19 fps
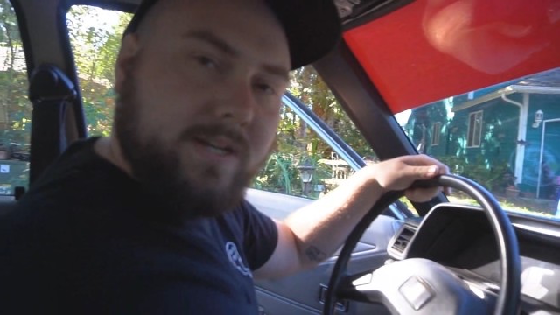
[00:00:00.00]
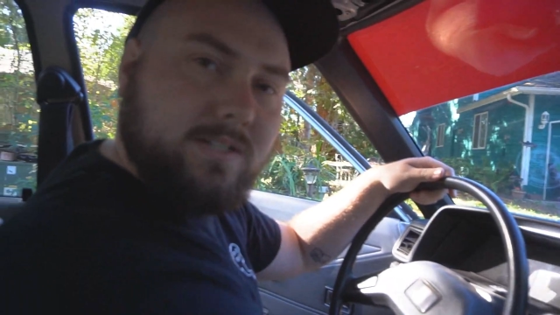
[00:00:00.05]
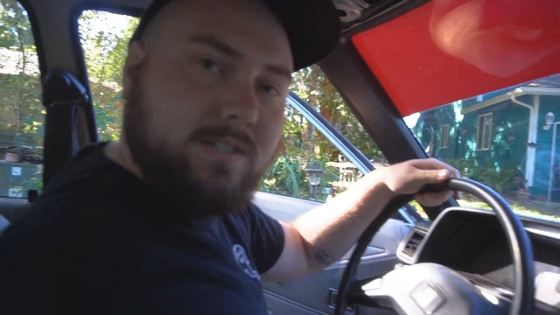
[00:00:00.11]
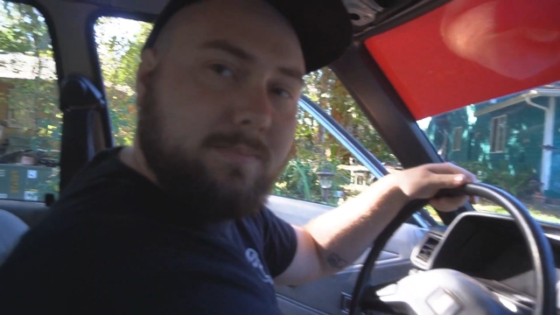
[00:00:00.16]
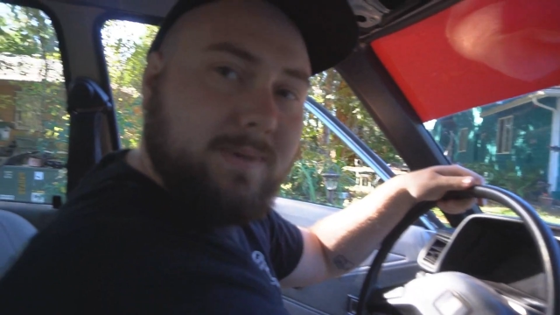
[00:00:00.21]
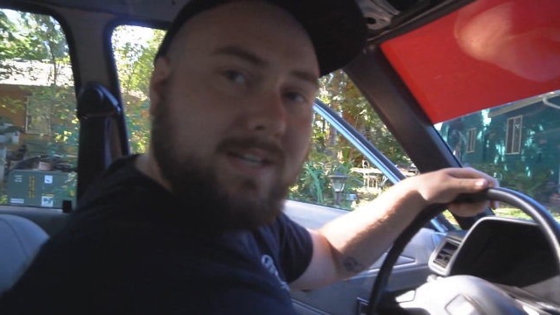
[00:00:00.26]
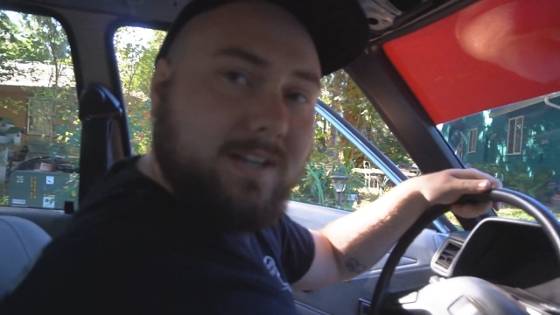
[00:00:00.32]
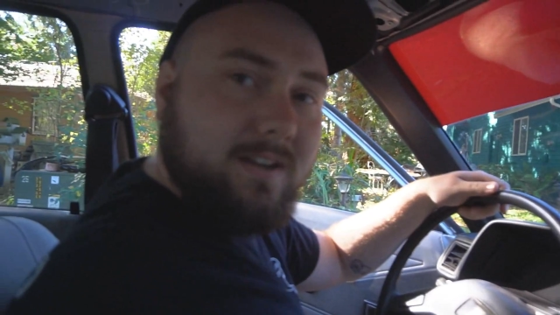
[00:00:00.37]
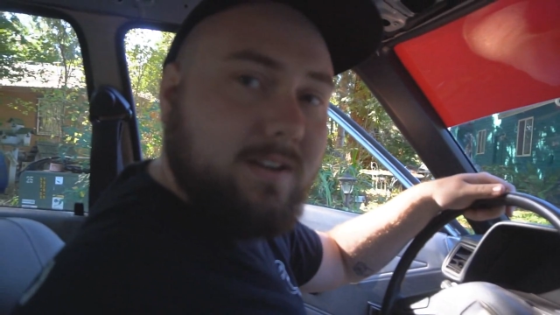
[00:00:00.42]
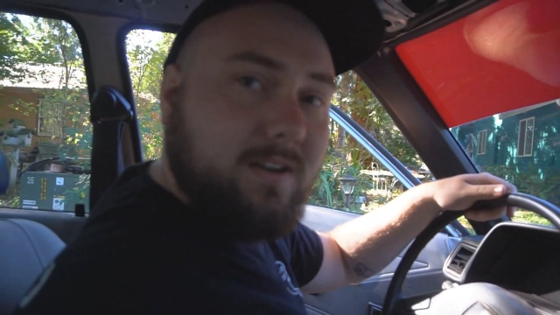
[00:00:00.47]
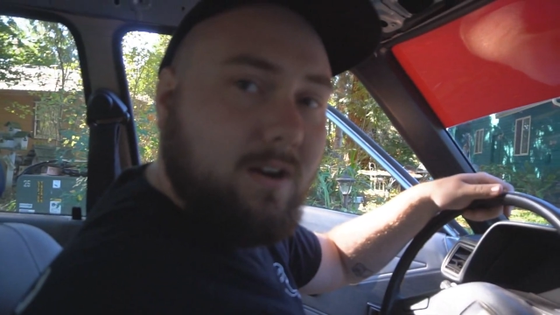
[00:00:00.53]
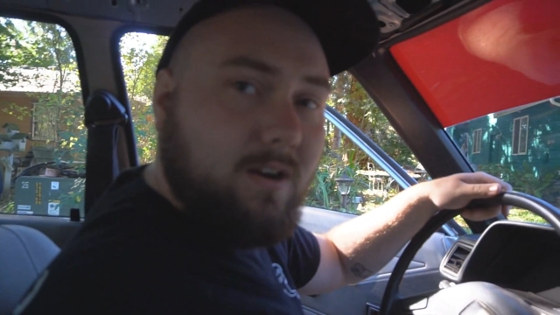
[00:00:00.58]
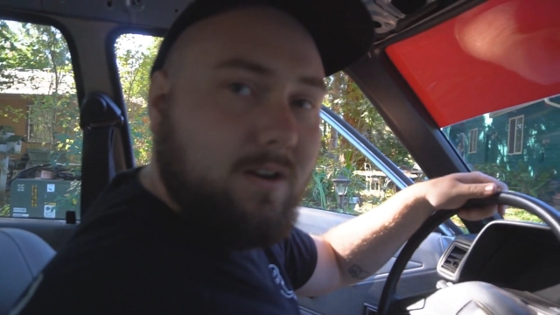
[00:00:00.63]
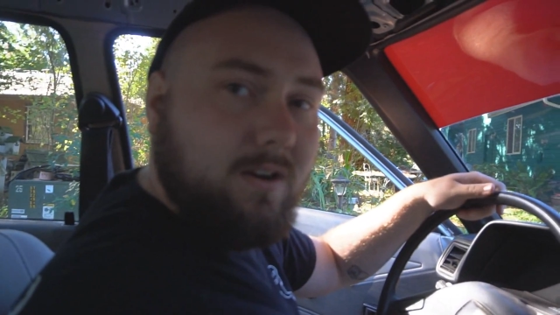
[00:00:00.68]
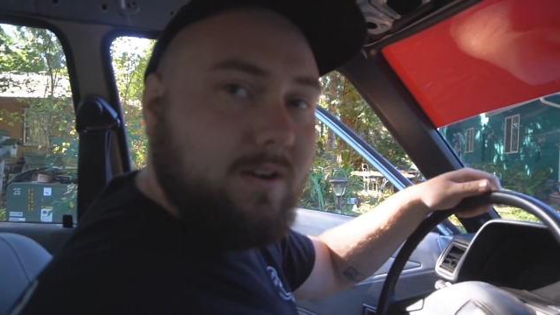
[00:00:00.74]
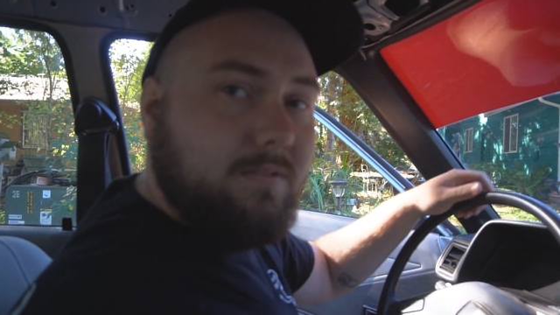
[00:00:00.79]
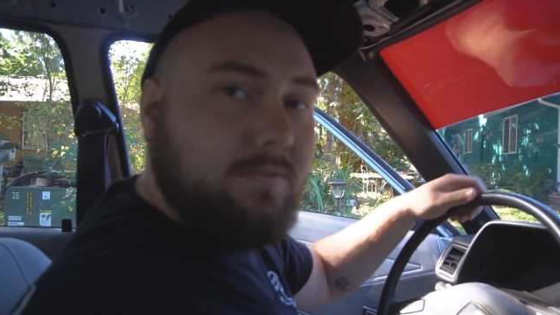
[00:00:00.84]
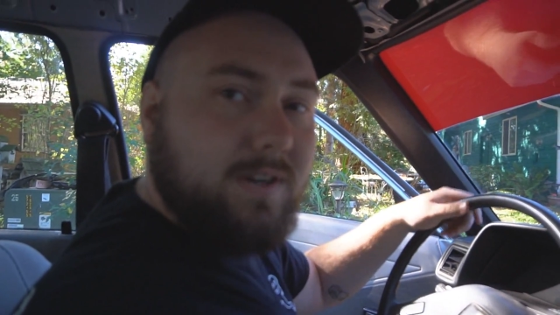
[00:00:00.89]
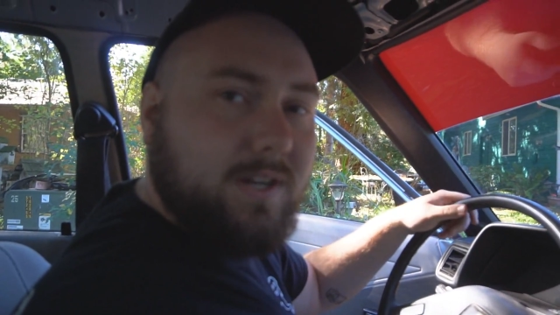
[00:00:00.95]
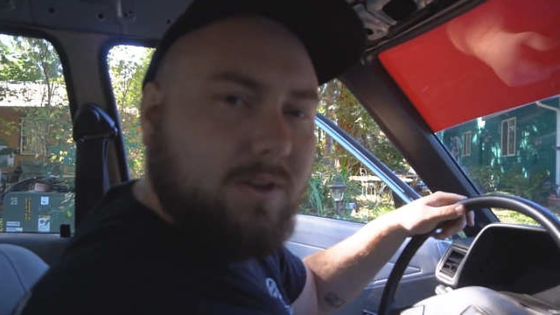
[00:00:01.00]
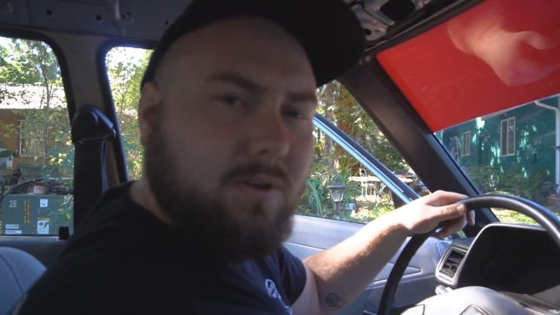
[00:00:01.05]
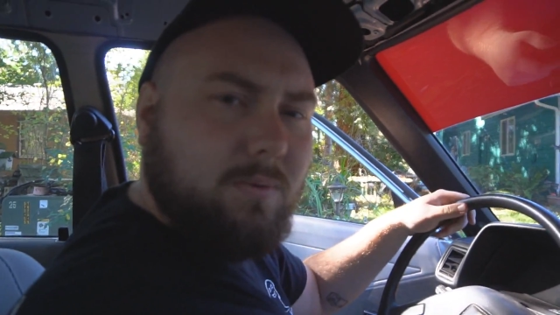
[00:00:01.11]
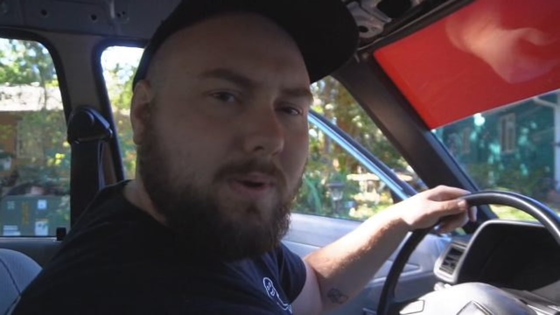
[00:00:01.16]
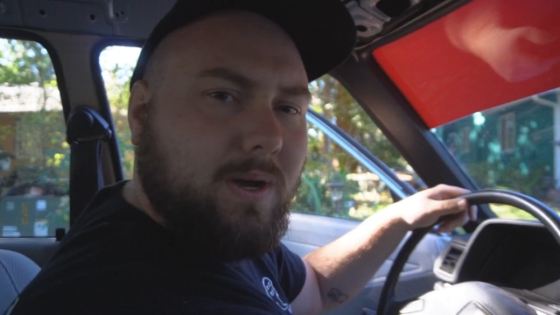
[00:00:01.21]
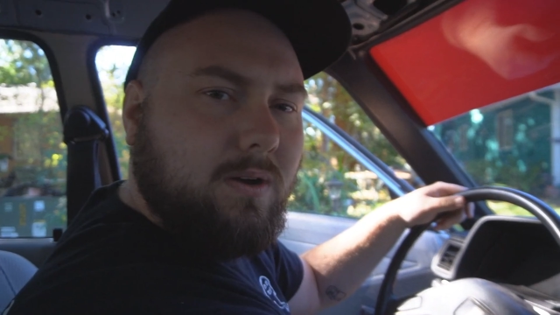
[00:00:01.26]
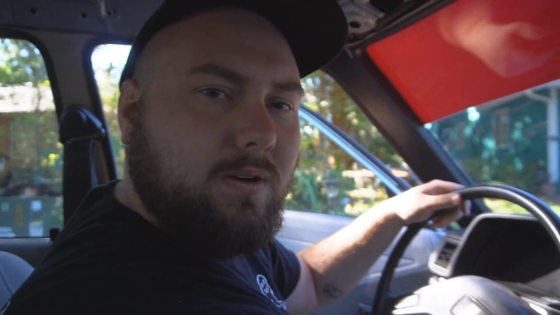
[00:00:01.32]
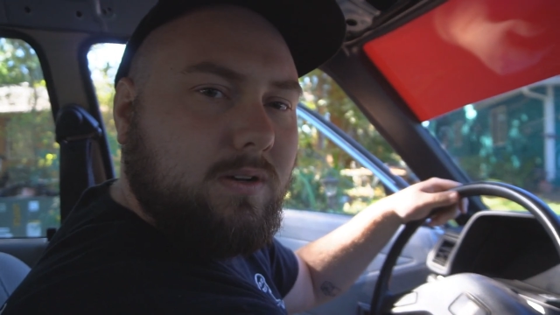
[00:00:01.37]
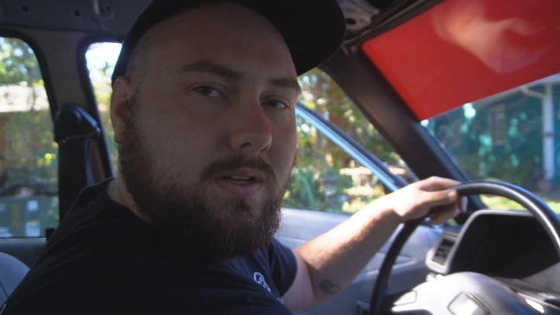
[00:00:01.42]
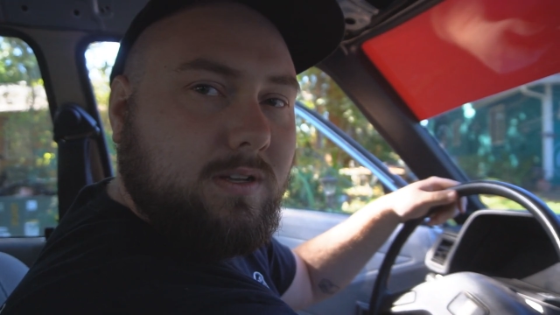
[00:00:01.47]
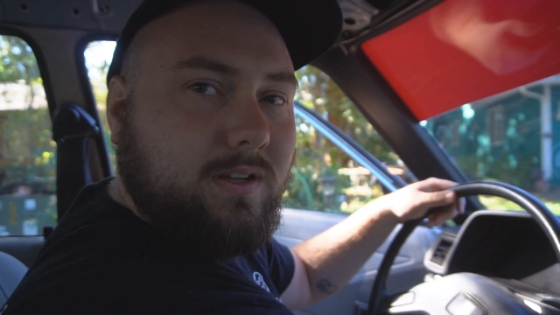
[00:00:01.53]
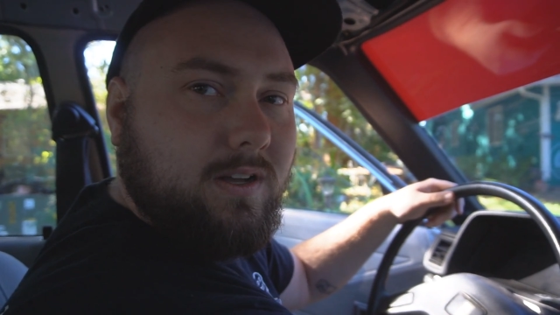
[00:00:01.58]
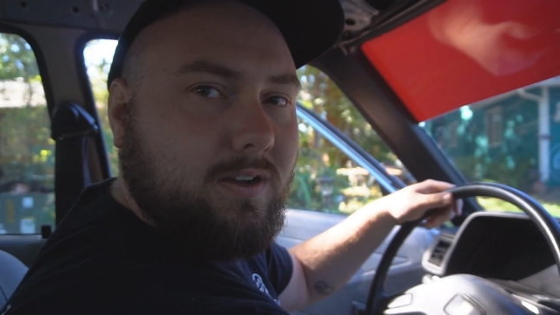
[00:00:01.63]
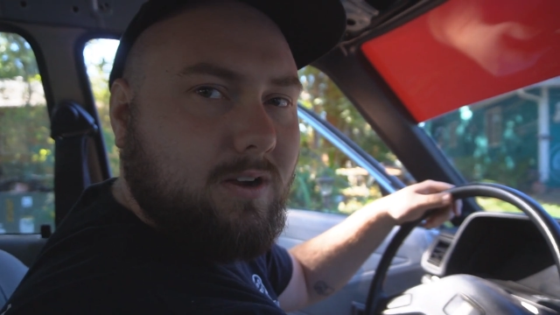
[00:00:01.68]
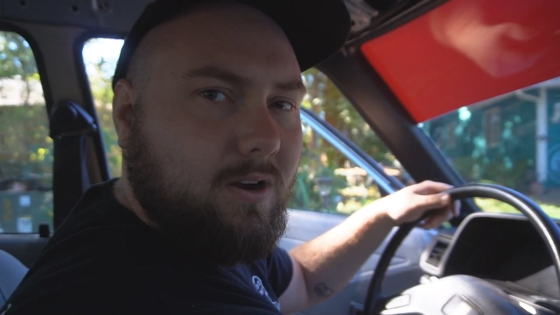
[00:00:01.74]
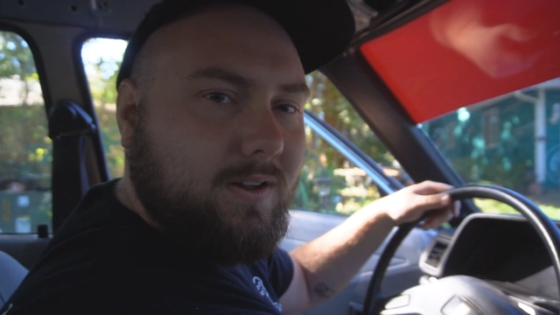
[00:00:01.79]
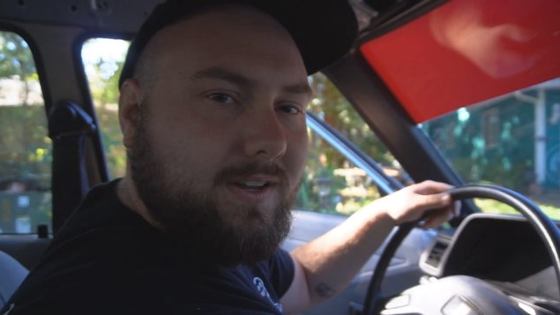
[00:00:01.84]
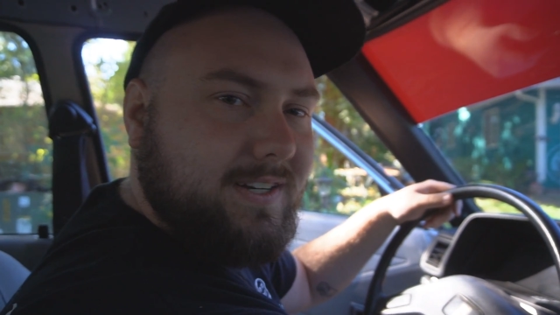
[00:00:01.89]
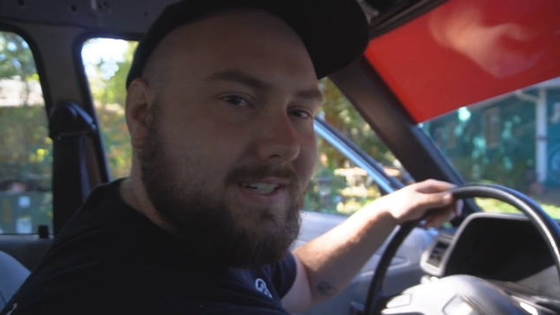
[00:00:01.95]
weird to make a car, a video about
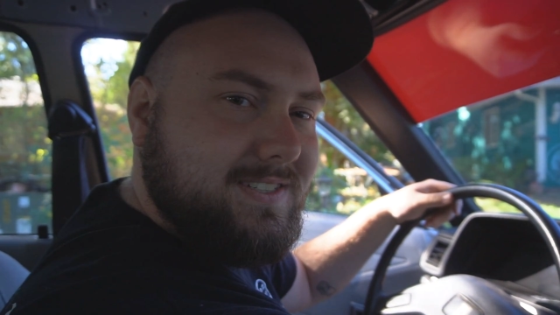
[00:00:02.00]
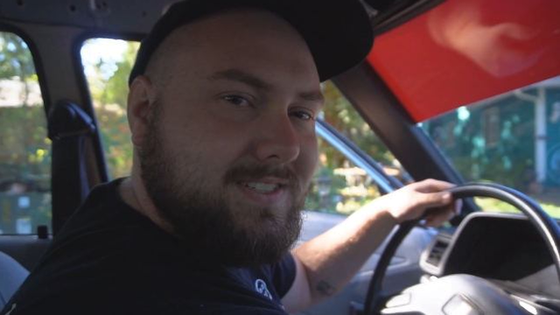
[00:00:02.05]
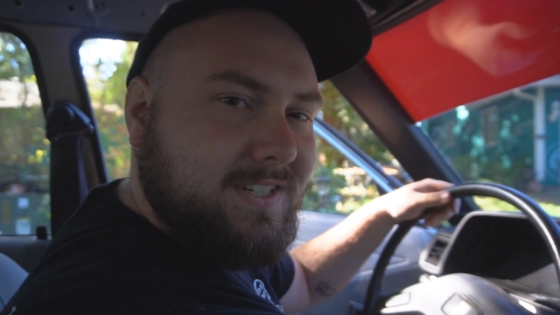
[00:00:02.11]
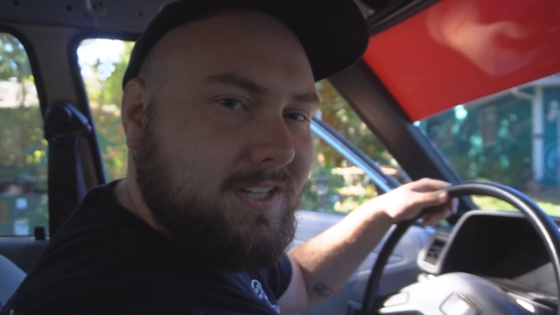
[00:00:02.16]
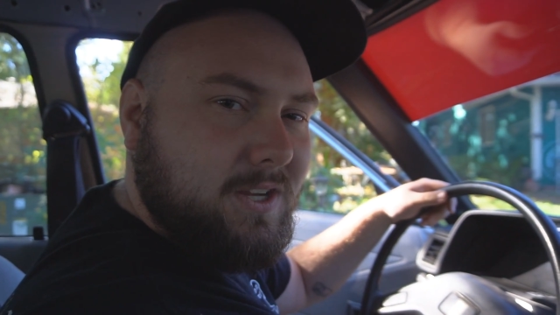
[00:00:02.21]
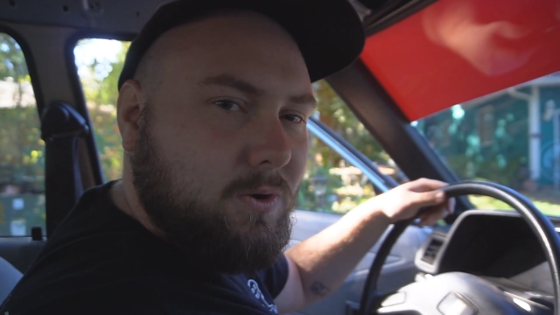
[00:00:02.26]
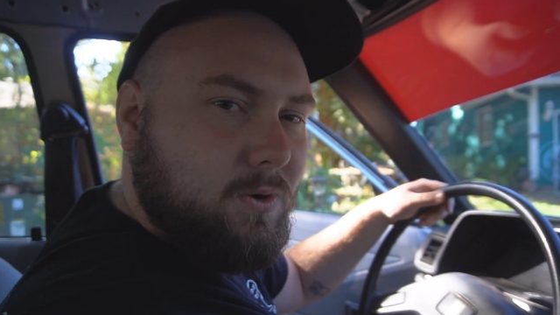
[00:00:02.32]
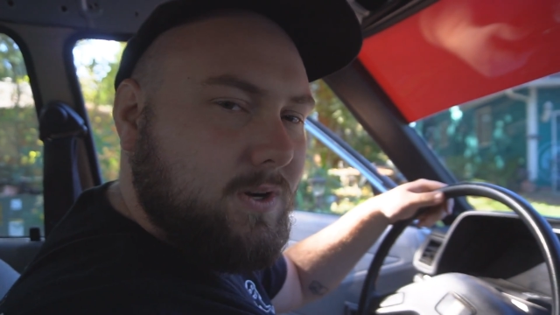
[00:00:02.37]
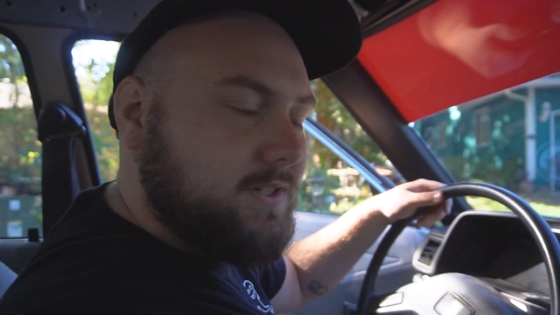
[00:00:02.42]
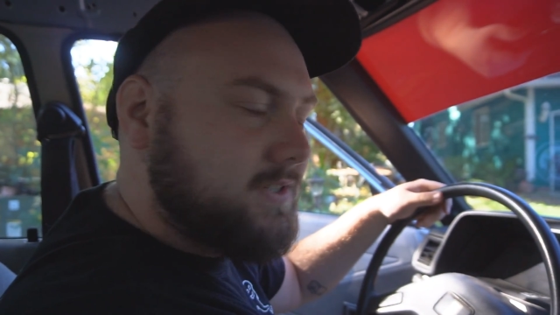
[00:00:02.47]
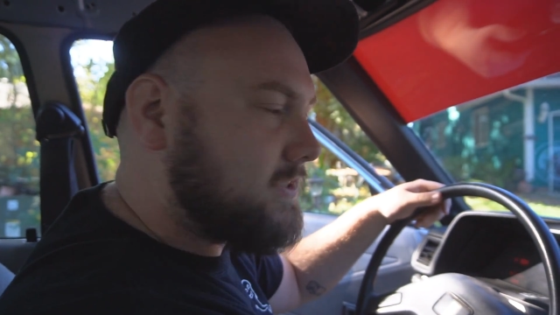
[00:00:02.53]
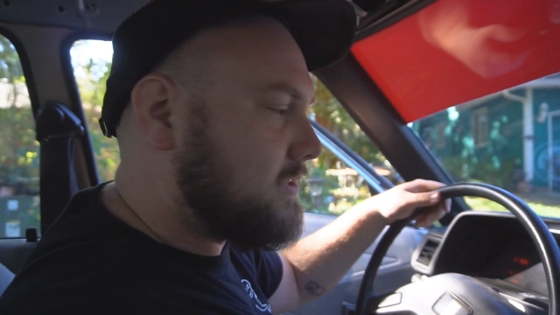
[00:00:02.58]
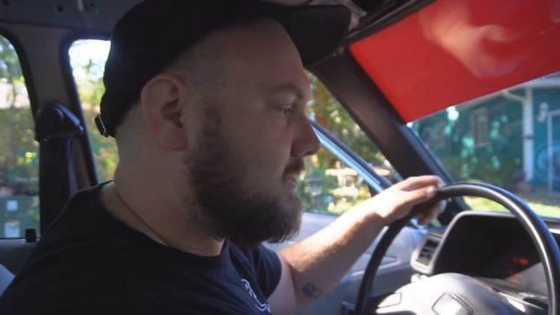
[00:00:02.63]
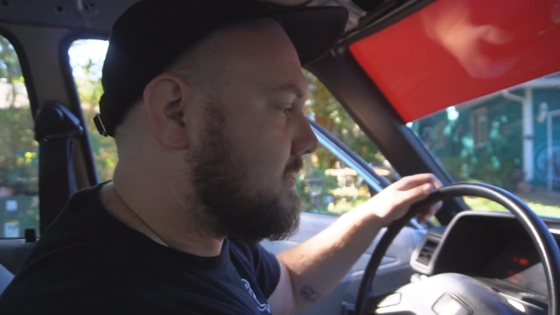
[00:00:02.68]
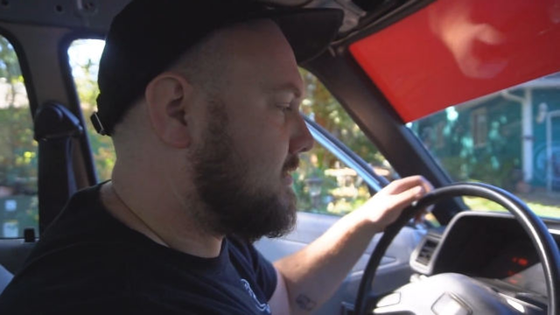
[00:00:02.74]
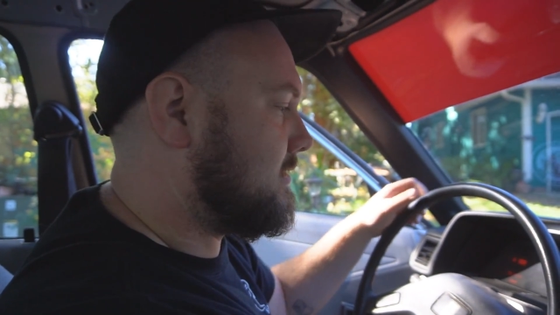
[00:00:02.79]
a car that isn't yours.